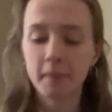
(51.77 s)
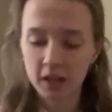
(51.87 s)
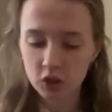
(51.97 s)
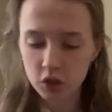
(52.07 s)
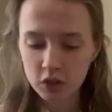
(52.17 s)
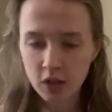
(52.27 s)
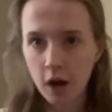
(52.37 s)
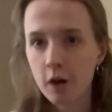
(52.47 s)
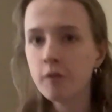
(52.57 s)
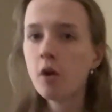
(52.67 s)
pictures
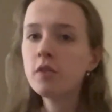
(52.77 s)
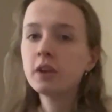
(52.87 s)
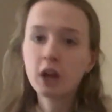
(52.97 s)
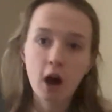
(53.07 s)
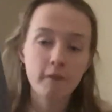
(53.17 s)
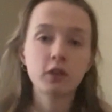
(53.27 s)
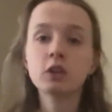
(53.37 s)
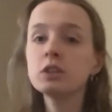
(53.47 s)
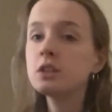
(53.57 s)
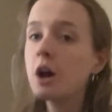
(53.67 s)
of the
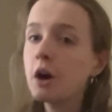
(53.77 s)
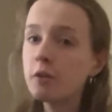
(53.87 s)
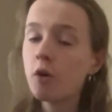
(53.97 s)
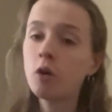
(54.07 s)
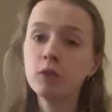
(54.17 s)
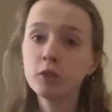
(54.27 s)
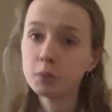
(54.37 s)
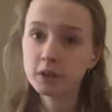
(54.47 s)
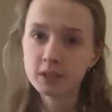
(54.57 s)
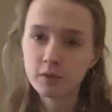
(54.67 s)
covers of all of the
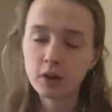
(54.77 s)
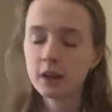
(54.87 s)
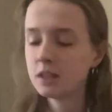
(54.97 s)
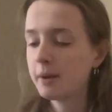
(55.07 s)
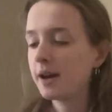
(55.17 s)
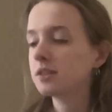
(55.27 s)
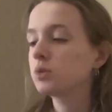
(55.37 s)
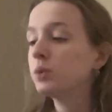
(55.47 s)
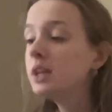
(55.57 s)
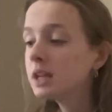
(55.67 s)
books I've read in the
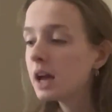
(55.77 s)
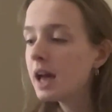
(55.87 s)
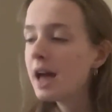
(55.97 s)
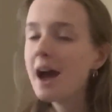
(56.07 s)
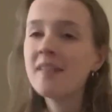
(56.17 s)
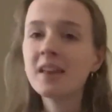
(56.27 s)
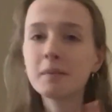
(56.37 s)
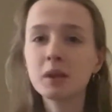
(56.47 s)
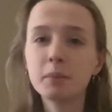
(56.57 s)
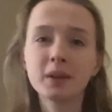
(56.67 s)
past week and then
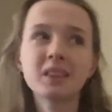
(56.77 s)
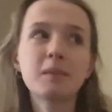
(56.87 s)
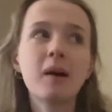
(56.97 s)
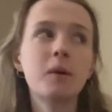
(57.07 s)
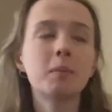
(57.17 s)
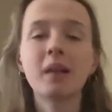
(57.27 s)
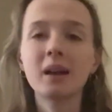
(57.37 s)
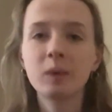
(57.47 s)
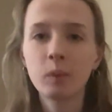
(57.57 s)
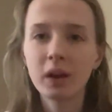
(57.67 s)
I'm gonna print them out in
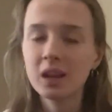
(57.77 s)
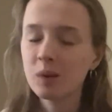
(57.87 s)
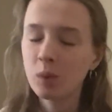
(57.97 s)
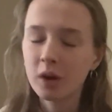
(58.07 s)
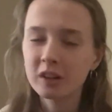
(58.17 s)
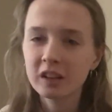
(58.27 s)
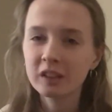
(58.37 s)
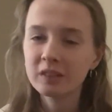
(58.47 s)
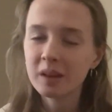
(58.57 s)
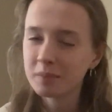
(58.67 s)
black and white and
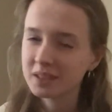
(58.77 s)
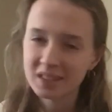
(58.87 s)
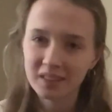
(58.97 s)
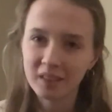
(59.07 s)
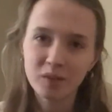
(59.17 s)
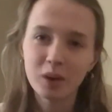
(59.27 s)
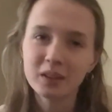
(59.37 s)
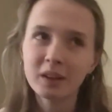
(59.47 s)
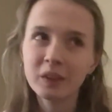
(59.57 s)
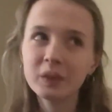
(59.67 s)
watercolor them because I love
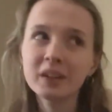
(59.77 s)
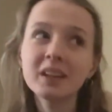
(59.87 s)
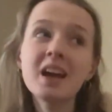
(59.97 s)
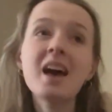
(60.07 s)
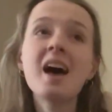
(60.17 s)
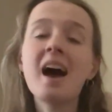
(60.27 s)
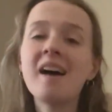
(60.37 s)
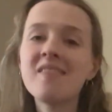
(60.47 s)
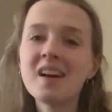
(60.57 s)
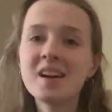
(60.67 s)
watercoloring
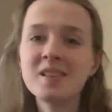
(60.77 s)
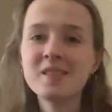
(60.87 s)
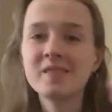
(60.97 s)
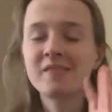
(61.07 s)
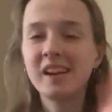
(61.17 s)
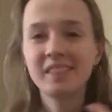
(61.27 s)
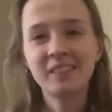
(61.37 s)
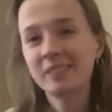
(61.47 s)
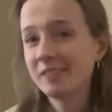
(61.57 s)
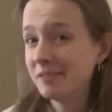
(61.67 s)
and then write
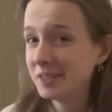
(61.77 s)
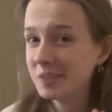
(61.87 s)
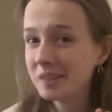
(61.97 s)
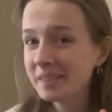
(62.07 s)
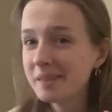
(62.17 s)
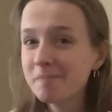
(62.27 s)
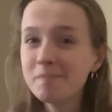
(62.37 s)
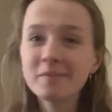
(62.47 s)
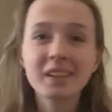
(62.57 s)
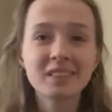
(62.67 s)
little reviews on
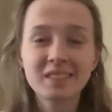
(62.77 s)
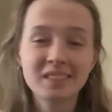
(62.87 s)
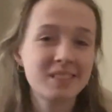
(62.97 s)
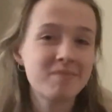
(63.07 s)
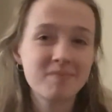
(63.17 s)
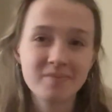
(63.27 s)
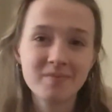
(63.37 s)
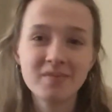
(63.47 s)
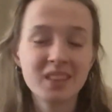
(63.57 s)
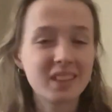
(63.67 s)
them. That's
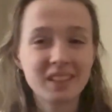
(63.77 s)
the